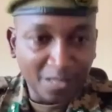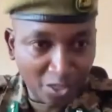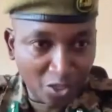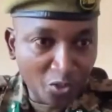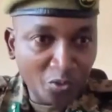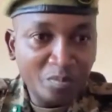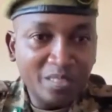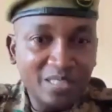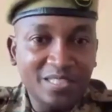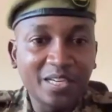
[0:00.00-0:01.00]
Thank you,
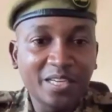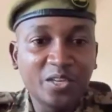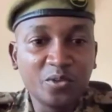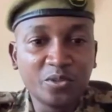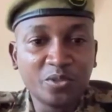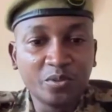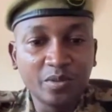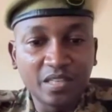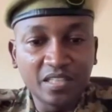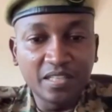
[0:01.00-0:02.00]
Mr.
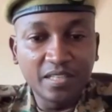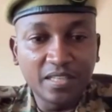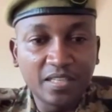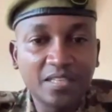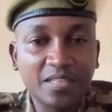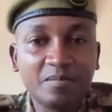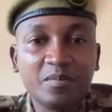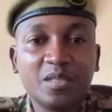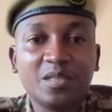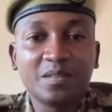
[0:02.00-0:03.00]
Kiundu, and
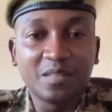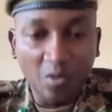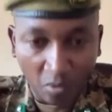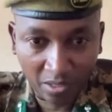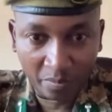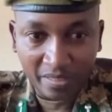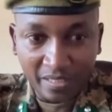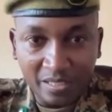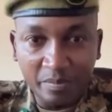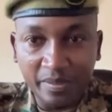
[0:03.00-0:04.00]
all the
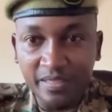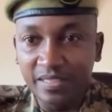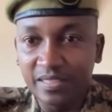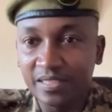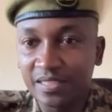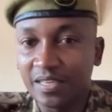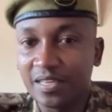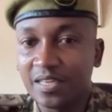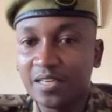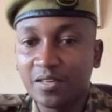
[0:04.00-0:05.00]
participants
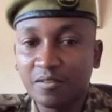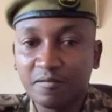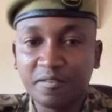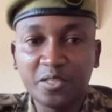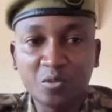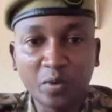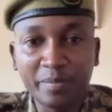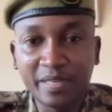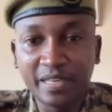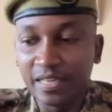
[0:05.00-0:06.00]
of this
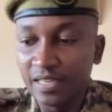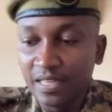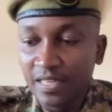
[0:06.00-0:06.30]
webinar.